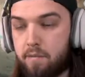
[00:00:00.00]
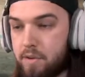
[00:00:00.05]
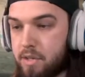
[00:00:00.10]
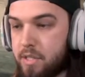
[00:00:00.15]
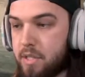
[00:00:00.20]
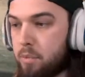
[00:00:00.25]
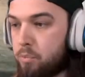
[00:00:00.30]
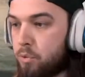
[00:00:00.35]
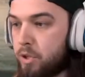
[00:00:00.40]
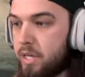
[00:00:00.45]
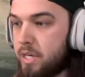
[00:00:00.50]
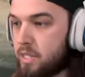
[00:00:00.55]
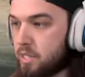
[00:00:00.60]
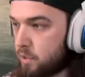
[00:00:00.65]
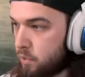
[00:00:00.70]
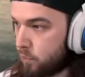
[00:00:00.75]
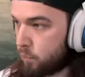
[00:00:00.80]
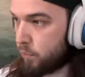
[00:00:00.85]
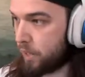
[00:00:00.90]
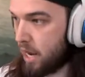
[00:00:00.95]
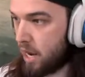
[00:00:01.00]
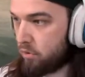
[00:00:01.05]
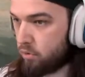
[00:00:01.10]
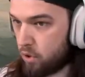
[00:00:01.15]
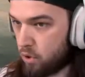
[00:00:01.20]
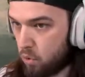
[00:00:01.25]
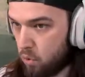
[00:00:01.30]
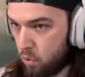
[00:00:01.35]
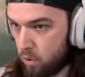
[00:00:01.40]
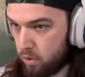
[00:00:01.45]
For some reason, when I
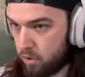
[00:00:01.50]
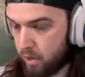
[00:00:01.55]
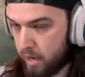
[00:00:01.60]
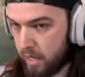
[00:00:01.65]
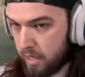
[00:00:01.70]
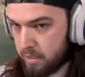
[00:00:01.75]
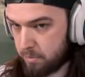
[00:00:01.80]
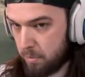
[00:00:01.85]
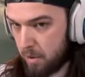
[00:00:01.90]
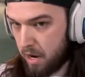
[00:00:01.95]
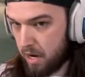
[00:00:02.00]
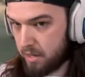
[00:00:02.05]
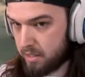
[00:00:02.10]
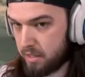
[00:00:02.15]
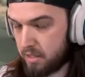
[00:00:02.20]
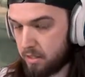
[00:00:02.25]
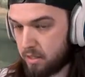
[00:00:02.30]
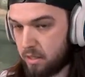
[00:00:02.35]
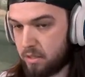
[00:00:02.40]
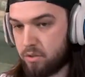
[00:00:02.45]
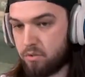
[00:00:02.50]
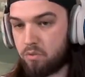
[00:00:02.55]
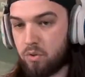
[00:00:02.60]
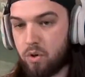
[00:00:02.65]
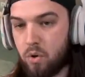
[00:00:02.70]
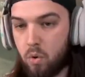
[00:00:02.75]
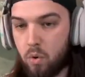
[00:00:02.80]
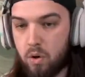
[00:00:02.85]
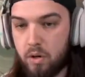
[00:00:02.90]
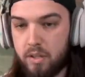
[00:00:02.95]
record on Xbox, it doesn't
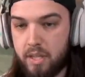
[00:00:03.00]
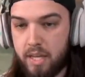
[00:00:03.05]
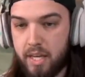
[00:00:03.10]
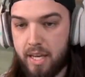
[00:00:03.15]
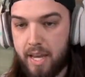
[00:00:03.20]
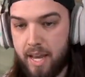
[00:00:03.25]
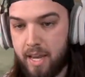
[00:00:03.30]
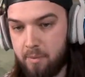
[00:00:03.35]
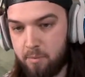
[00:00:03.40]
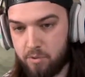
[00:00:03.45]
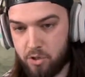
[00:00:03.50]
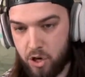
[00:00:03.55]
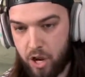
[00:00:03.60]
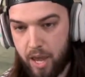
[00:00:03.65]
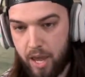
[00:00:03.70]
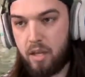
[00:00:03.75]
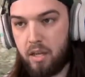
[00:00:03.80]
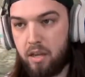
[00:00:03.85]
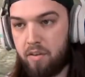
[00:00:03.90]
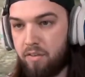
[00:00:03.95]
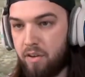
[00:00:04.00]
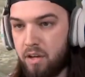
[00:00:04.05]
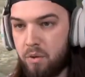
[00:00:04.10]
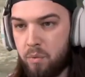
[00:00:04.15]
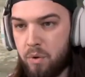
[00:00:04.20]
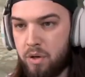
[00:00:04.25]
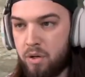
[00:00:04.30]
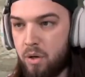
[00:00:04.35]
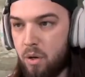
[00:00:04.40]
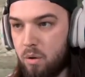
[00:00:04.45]
record the game chat. If
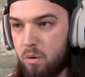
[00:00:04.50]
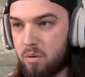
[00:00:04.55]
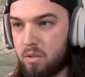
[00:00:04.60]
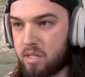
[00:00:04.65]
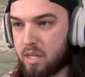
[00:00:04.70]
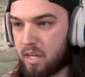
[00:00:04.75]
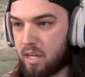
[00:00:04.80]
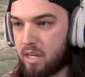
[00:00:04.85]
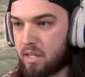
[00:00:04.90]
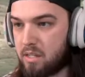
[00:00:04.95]
anyone knows, like,